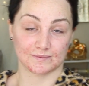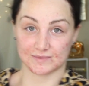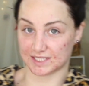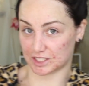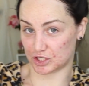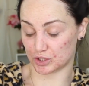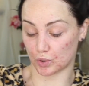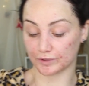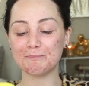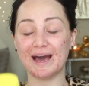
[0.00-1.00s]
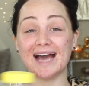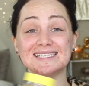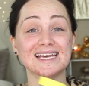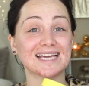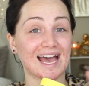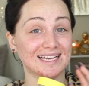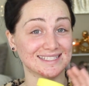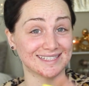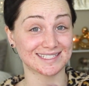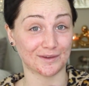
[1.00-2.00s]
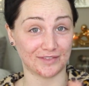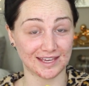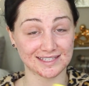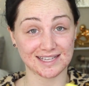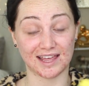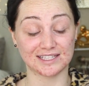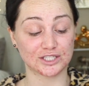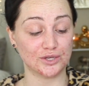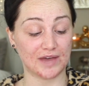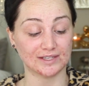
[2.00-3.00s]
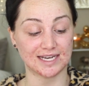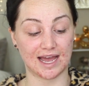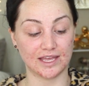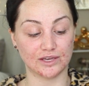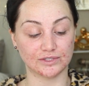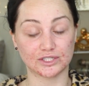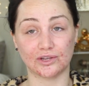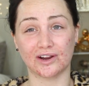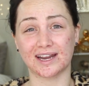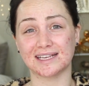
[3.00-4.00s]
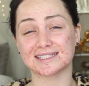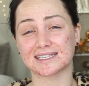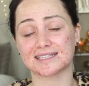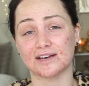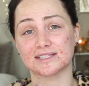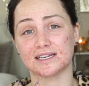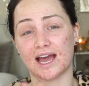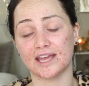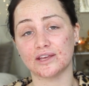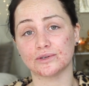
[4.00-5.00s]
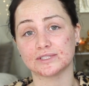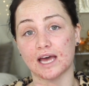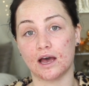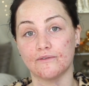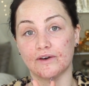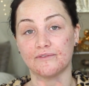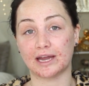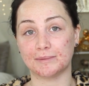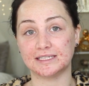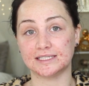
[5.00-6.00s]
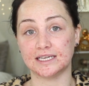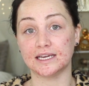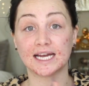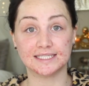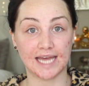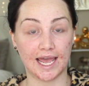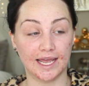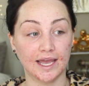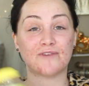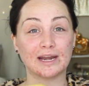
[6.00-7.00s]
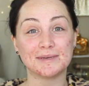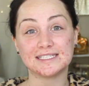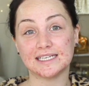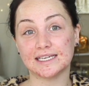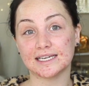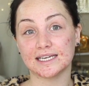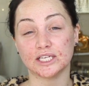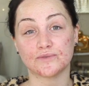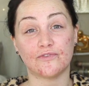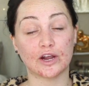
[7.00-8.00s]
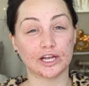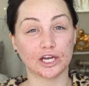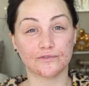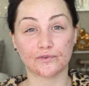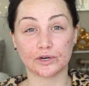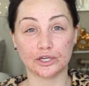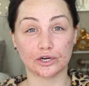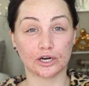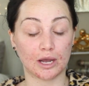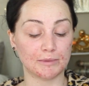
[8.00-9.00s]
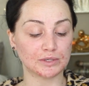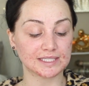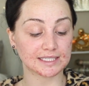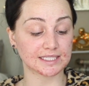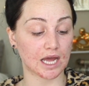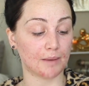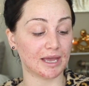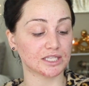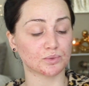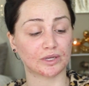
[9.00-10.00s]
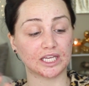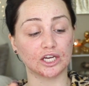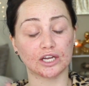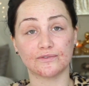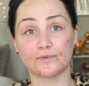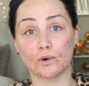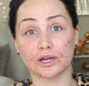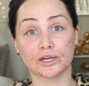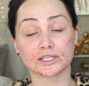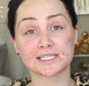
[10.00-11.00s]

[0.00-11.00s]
6 years old. But I take 6 of these. It's 2,000 IUs, so you're getting 6,000 IUs of vitamin D a day. Vitamin D is very good for your immune system. It's really good for your